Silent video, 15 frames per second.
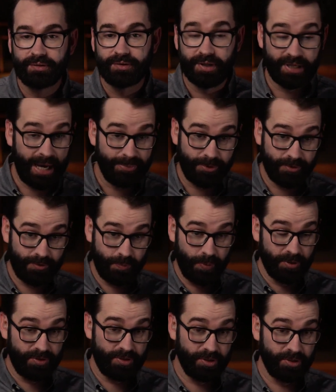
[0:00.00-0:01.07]
Then cops are
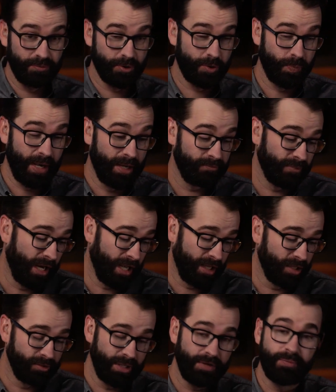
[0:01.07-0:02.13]
supposed to respond,
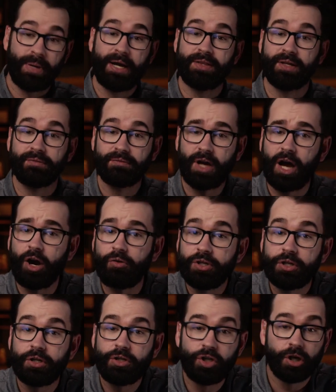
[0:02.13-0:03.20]
well, never mind then. Oh,
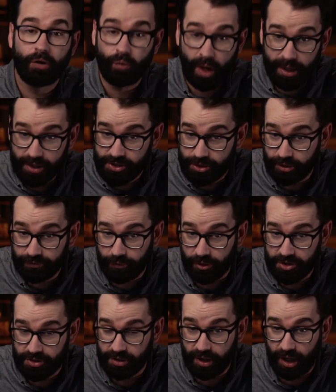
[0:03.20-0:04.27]
you don't want us to
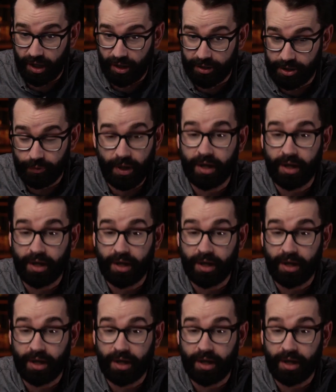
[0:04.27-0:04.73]
enforce the law on you.